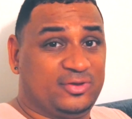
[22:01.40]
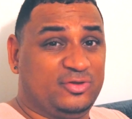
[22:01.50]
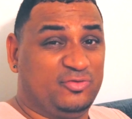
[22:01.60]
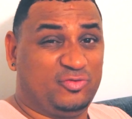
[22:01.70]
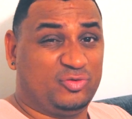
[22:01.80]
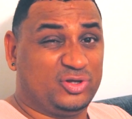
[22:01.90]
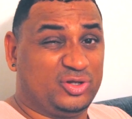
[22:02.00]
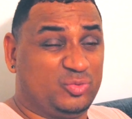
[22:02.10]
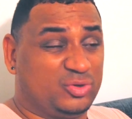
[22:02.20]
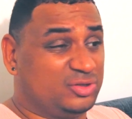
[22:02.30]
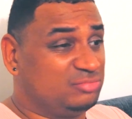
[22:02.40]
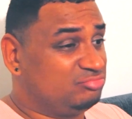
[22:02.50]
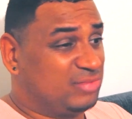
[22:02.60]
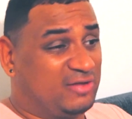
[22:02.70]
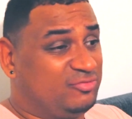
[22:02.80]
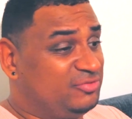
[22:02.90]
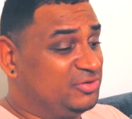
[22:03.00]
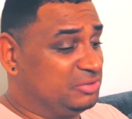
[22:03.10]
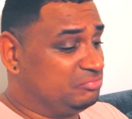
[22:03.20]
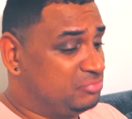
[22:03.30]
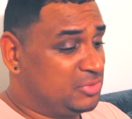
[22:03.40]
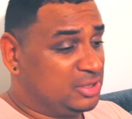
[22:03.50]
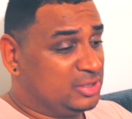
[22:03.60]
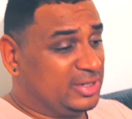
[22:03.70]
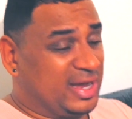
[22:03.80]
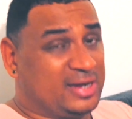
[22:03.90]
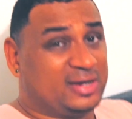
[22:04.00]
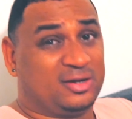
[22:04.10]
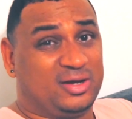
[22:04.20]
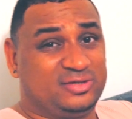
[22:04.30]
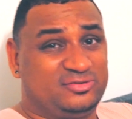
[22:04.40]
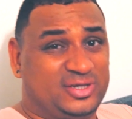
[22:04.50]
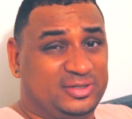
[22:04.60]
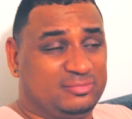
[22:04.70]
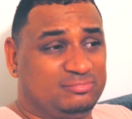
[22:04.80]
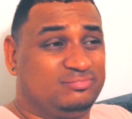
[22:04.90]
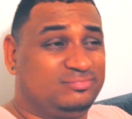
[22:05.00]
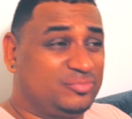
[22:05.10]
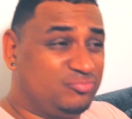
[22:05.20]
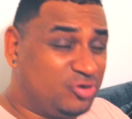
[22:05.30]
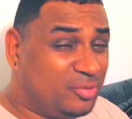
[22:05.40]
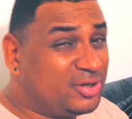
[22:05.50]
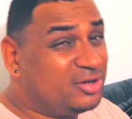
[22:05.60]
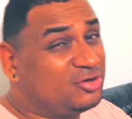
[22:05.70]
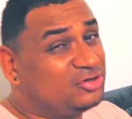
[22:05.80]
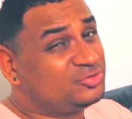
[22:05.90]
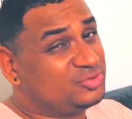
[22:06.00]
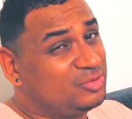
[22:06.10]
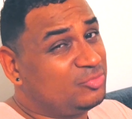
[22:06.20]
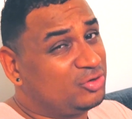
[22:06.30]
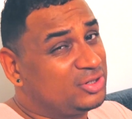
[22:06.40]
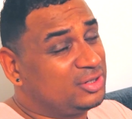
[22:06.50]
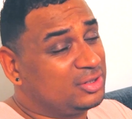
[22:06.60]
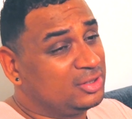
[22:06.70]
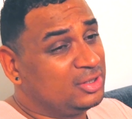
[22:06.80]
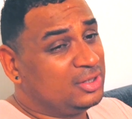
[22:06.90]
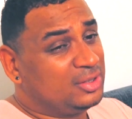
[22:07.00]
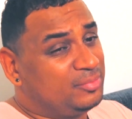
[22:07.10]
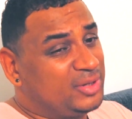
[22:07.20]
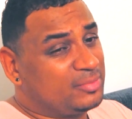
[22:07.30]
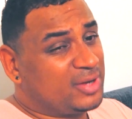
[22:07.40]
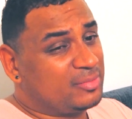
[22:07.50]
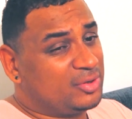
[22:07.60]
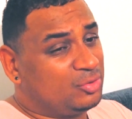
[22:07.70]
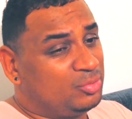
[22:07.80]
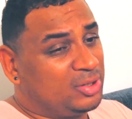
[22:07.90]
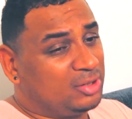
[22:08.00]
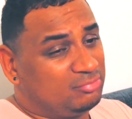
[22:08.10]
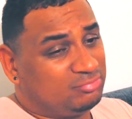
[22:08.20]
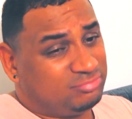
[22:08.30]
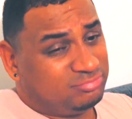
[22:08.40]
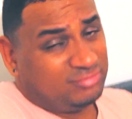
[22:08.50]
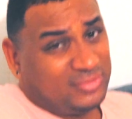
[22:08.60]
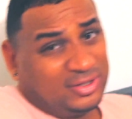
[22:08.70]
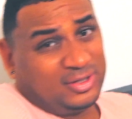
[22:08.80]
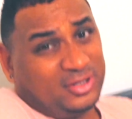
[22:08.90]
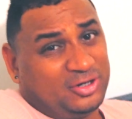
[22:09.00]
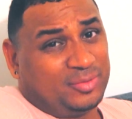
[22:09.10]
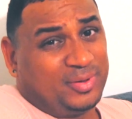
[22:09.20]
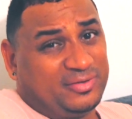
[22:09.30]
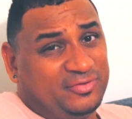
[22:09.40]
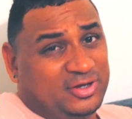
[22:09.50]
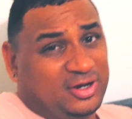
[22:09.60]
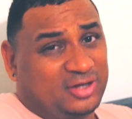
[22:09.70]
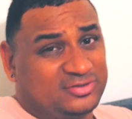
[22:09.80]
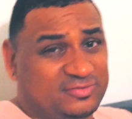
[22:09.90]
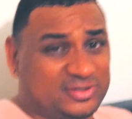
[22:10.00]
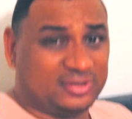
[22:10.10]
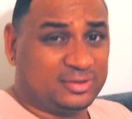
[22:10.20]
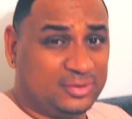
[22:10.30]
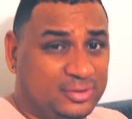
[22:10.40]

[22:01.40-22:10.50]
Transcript: that you feel that you want to have with it, and in a nice setting. Probably going to cost you a lot more than a Big Mac meal, but you got to play for your class, haven't you?